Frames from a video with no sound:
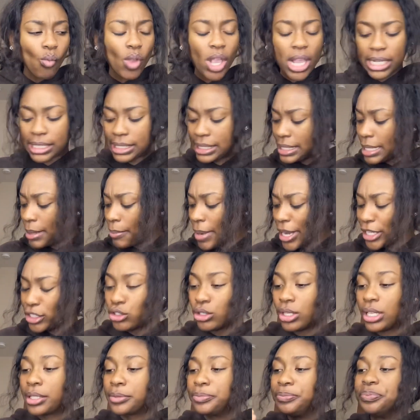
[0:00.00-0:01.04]
sip my
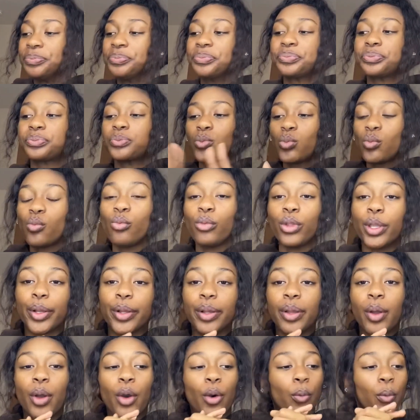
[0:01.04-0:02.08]
drink.
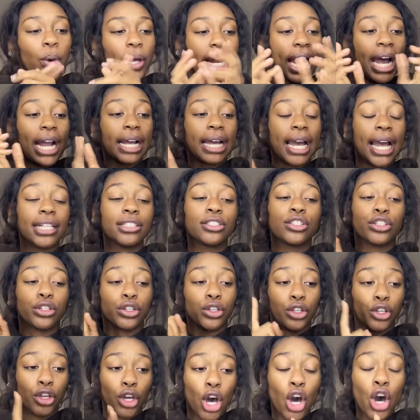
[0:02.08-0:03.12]
What I got to
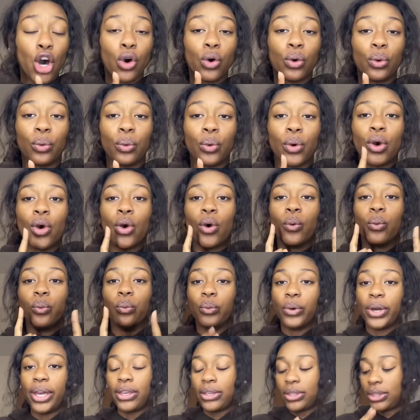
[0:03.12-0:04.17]
go
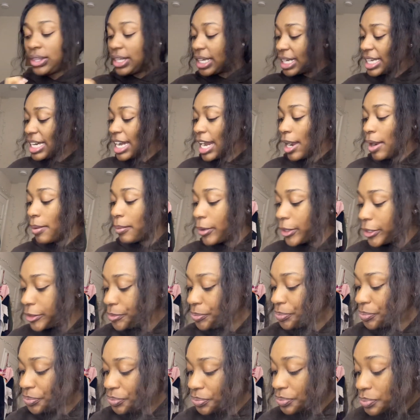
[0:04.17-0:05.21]
with the camera,
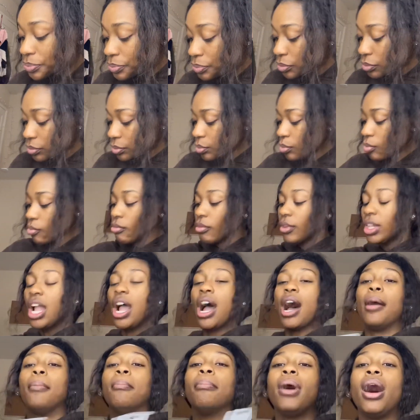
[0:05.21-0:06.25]

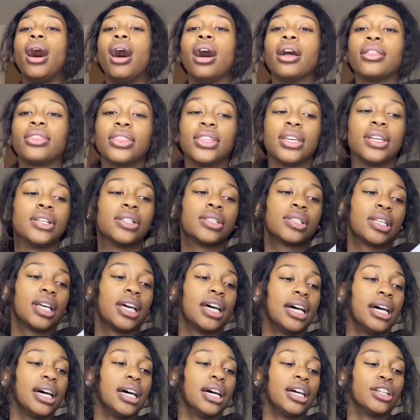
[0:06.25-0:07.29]
I bought this
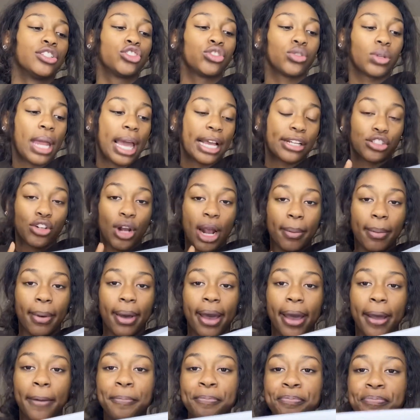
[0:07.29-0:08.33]

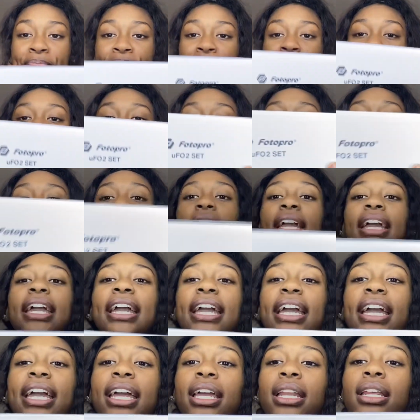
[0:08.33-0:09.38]
tripod,
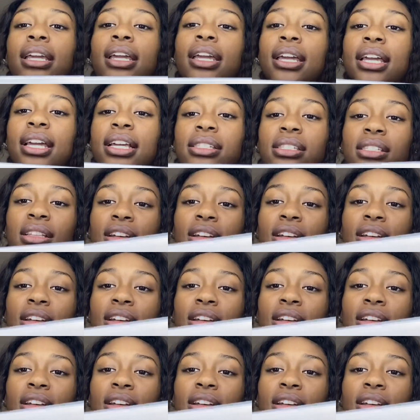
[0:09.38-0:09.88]
and it's